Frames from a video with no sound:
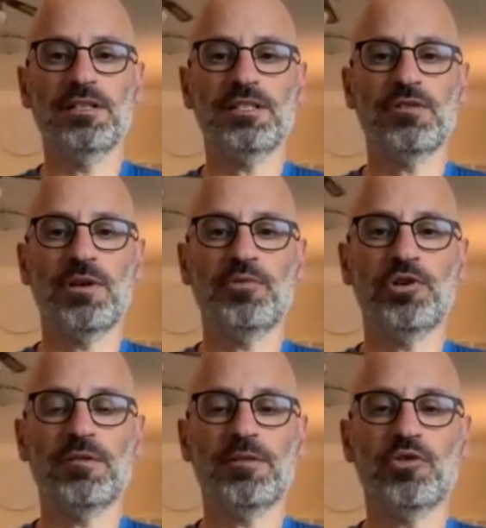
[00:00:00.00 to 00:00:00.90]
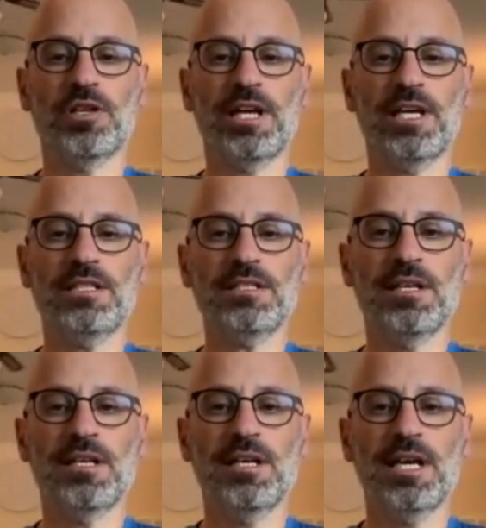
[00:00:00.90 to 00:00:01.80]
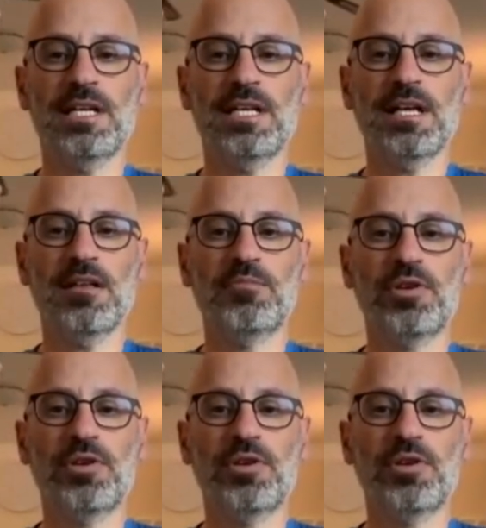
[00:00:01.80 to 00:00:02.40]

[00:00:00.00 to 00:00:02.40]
See where I'm putting them more or less. And inhale,